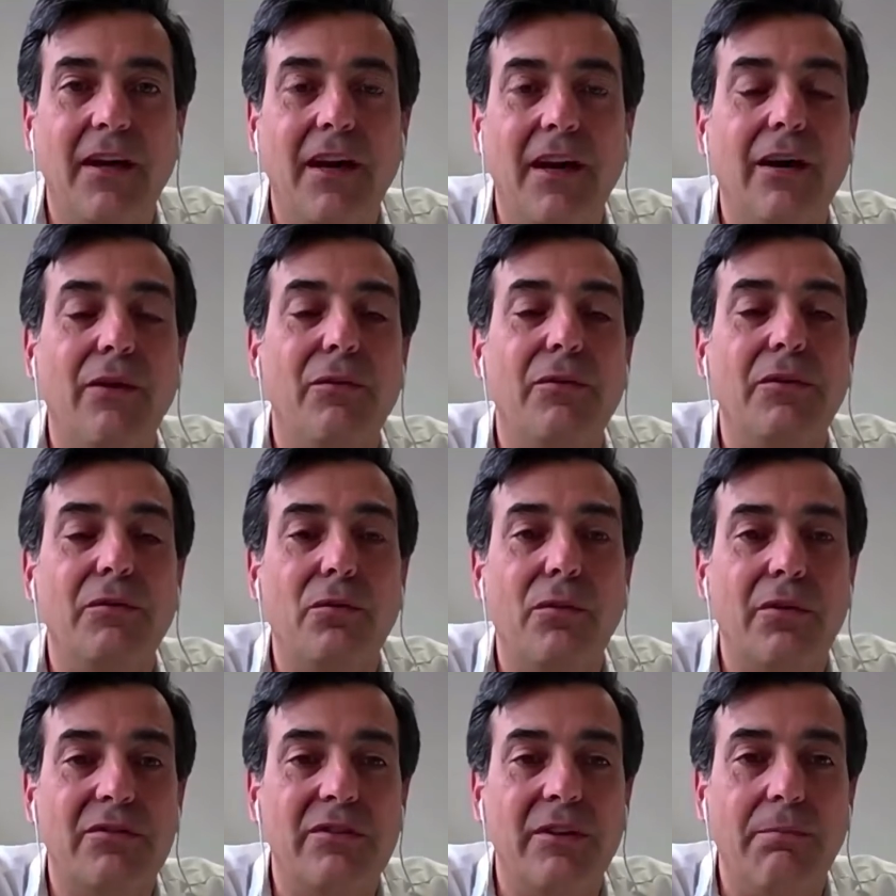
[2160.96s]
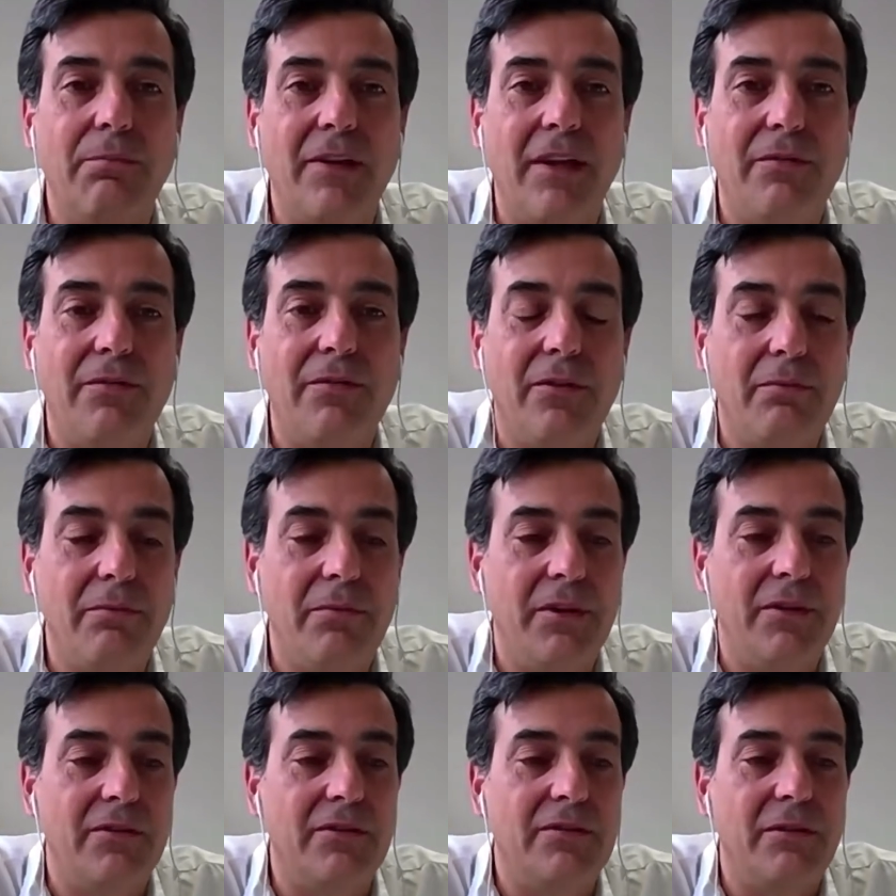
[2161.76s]
how it works, the platform,
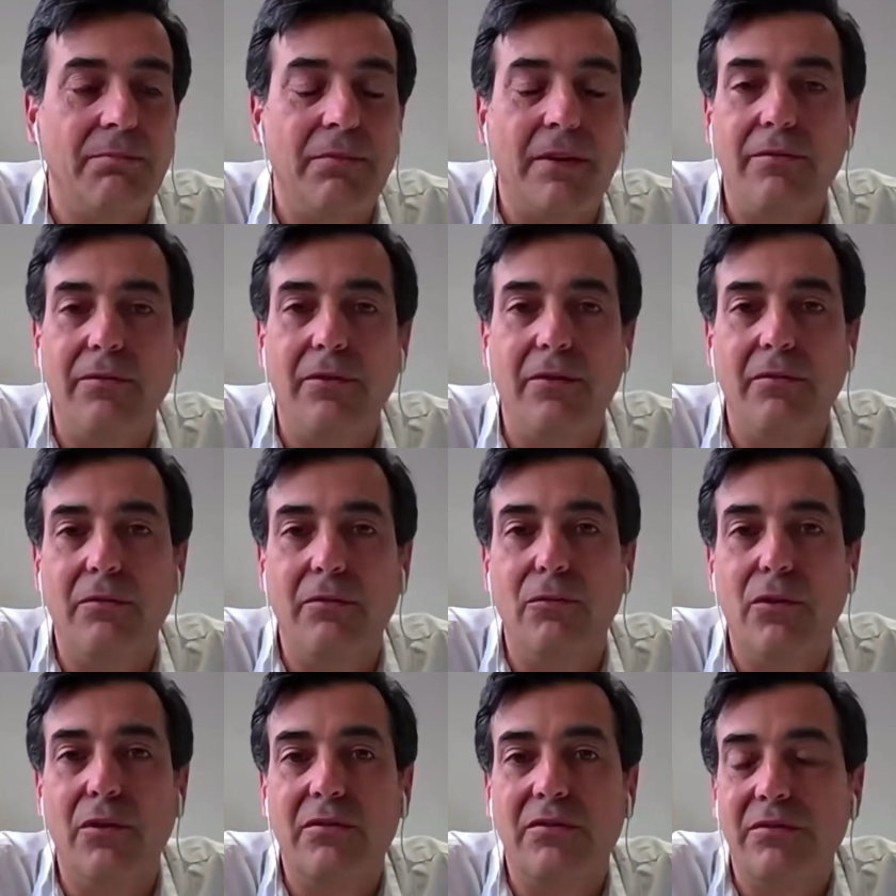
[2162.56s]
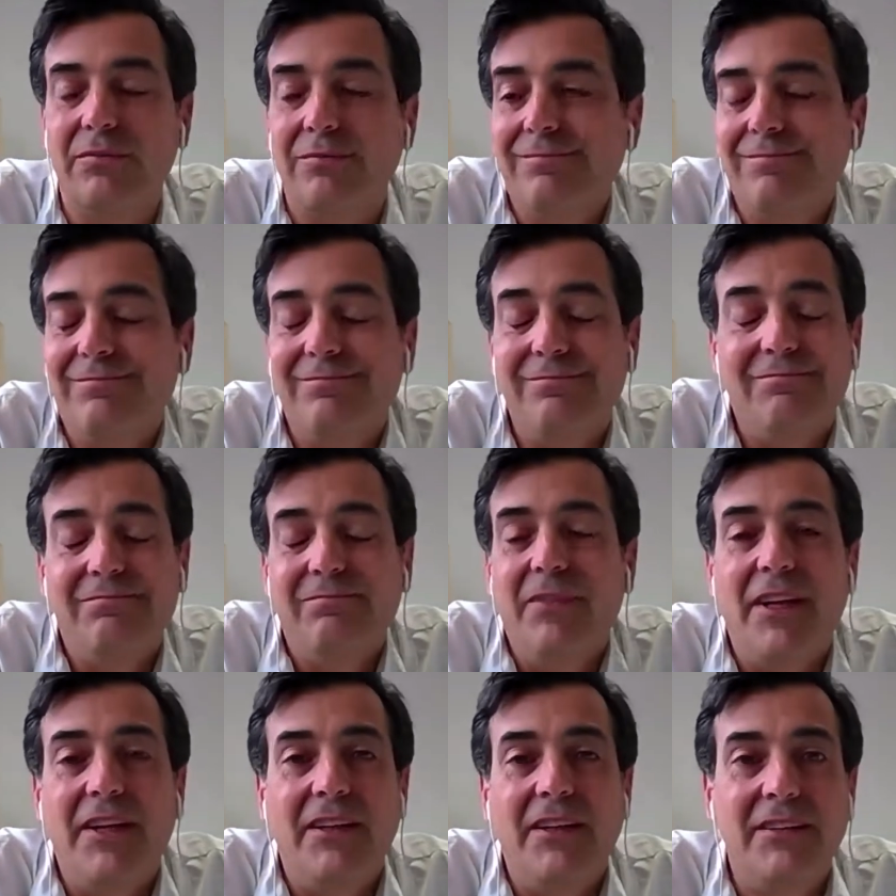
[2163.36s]
because the platform works
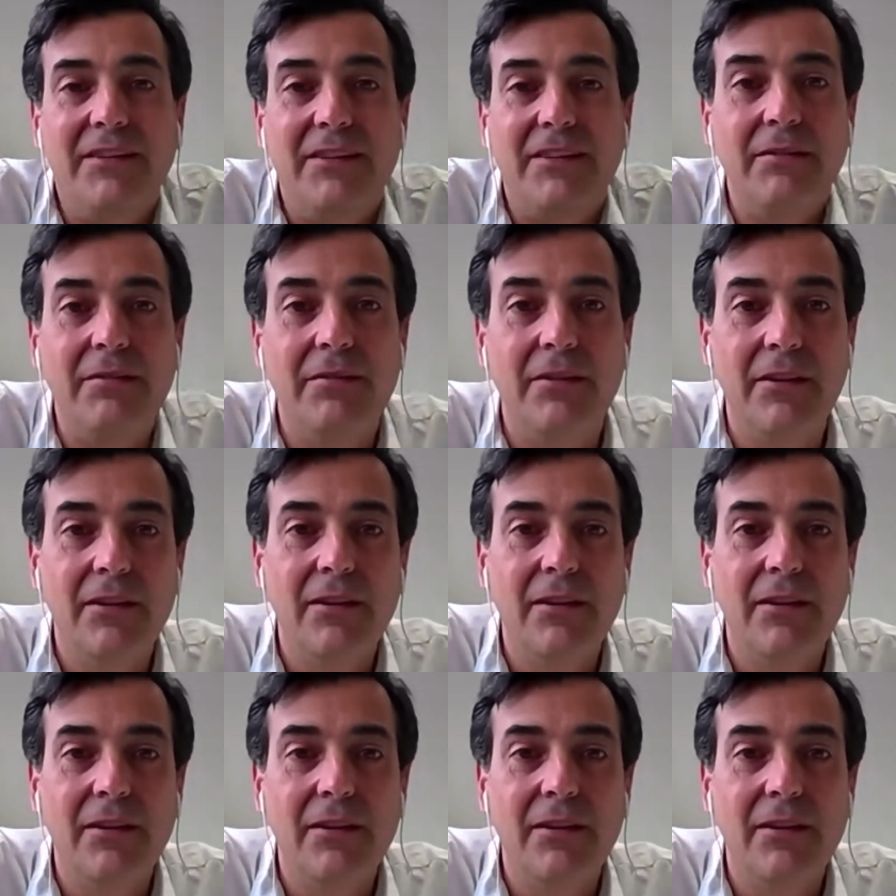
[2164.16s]
very easy.